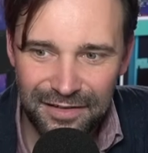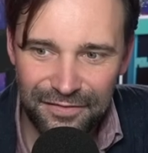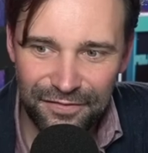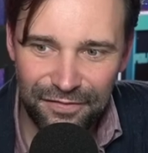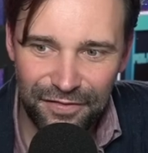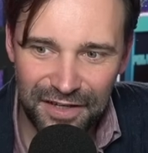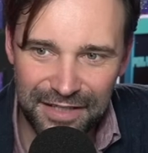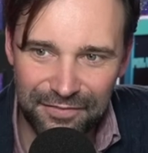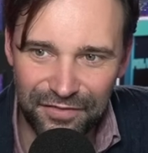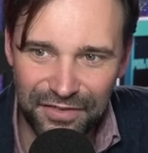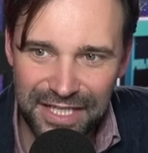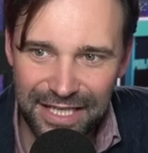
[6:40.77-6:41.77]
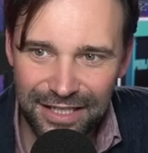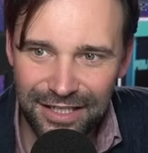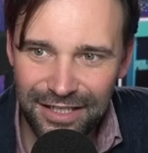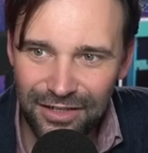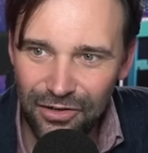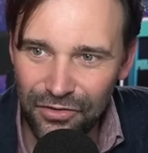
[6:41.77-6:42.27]
Fucking
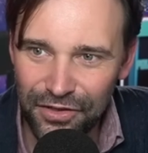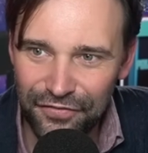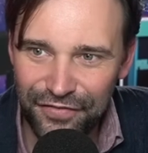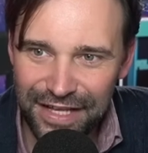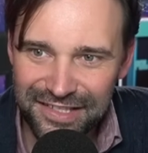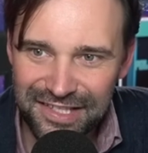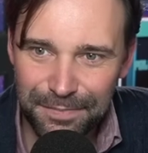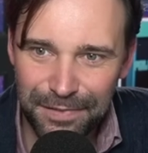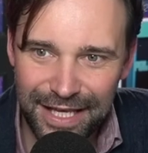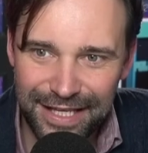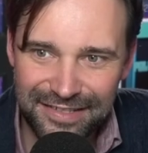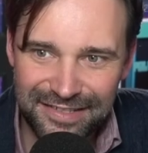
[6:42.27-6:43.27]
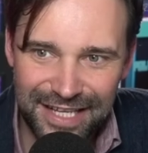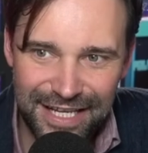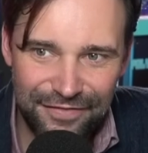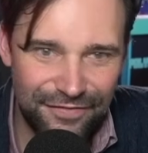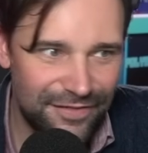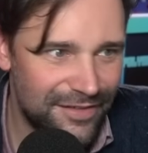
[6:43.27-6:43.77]
vanilla on the fence, playing it
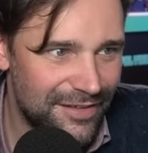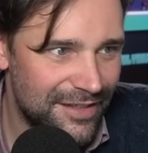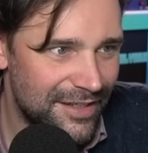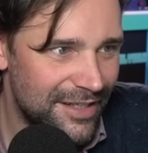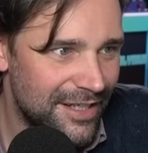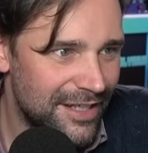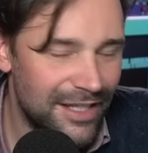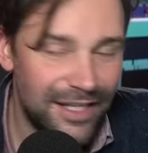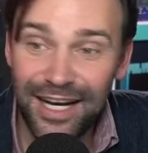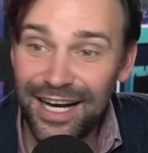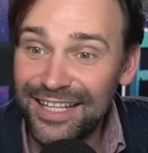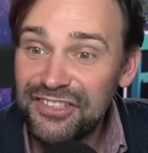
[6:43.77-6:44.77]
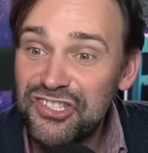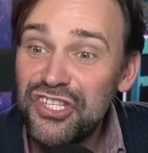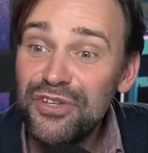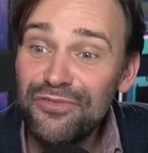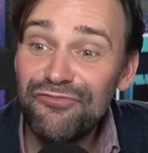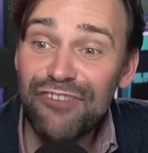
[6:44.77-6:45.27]
safe. Do
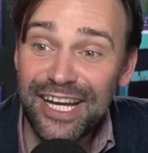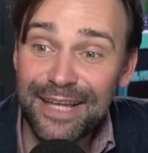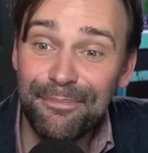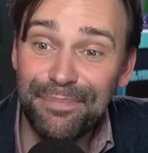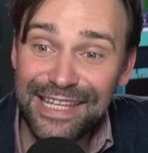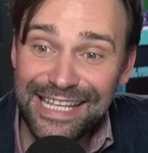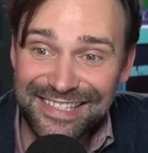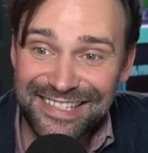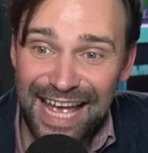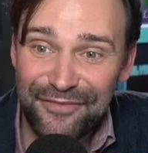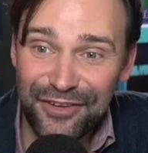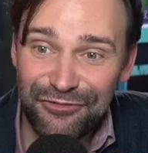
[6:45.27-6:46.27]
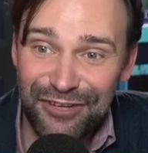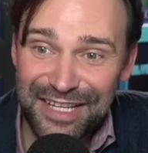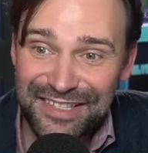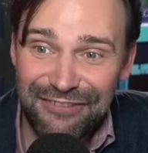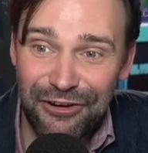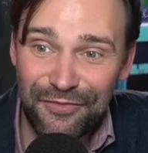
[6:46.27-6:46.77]
you reckon Blizz ever
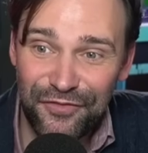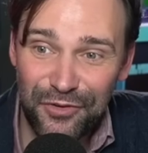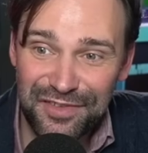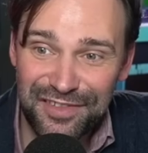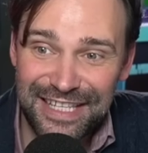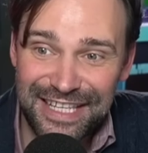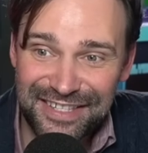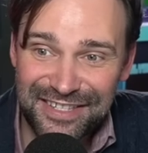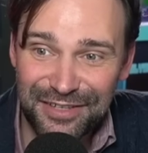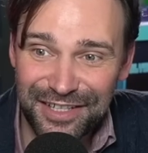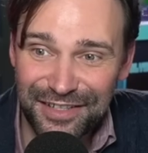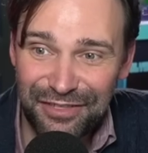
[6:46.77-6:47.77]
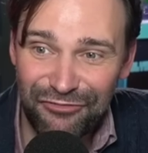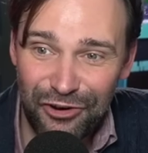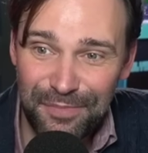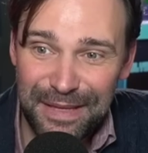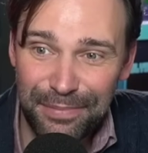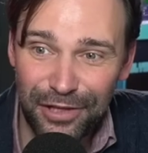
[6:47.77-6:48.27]
creates their own false leaks to
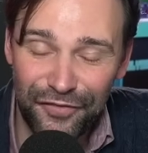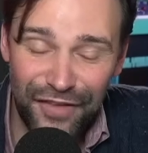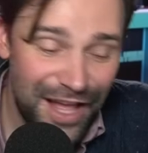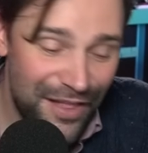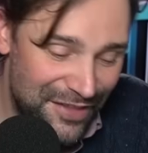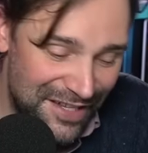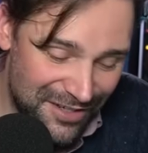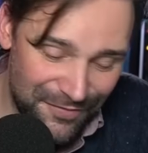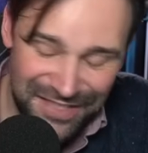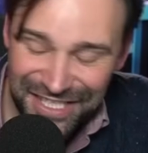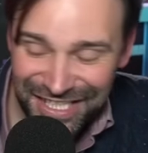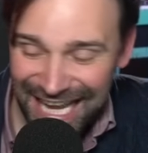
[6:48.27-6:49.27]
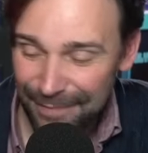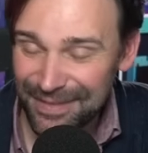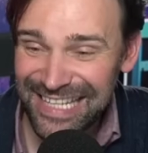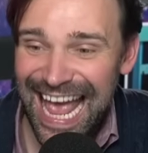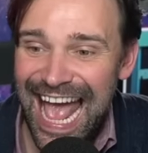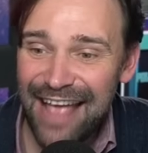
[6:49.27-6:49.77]
throw people off? This conversation
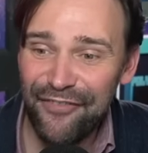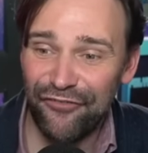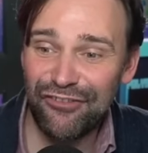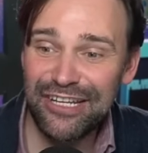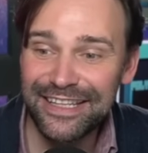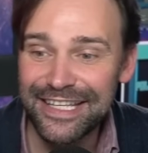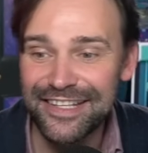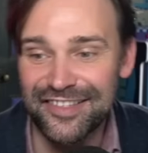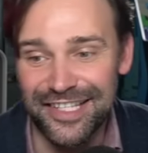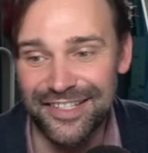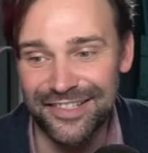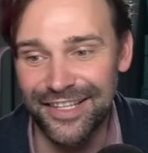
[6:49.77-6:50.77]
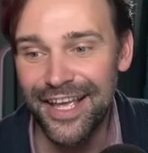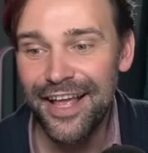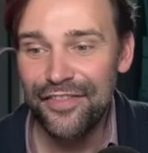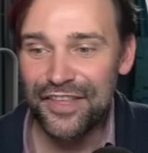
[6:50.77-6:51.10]
happens every leak season.